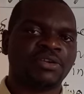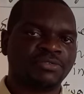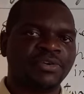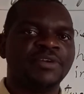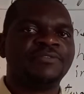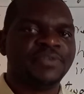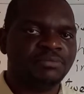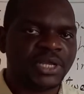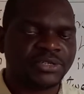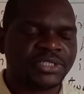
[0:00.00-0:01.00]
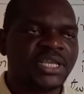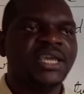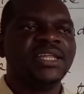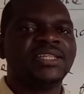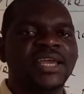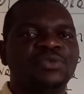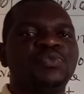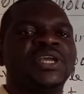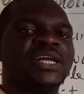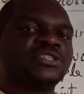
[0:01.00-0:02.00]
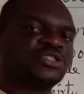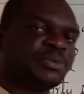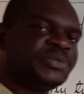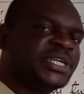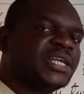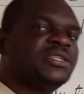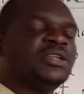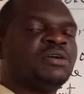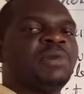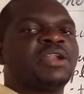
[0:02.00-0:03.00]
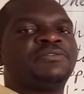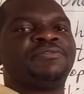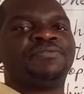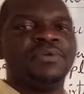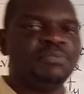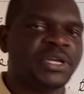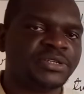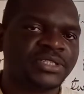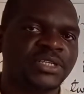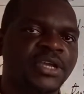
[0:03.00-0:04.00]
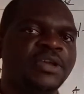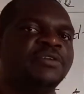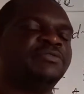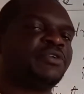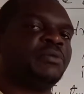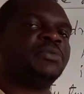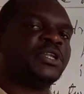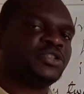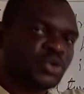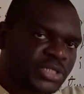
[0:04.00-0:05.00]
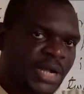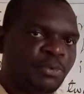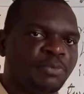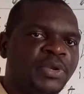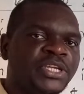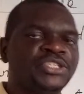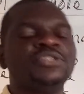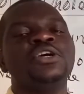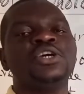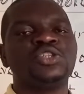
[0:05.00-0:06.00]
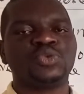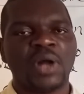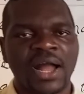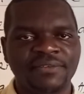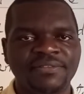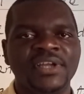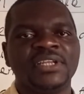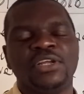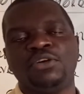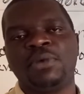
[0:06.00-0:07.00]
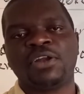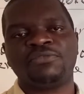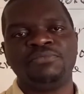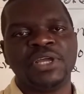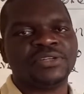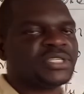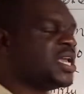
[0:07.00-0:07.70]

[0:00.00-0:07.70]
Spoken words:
of females, then we can subtract the number of females from the total population to have the number of males.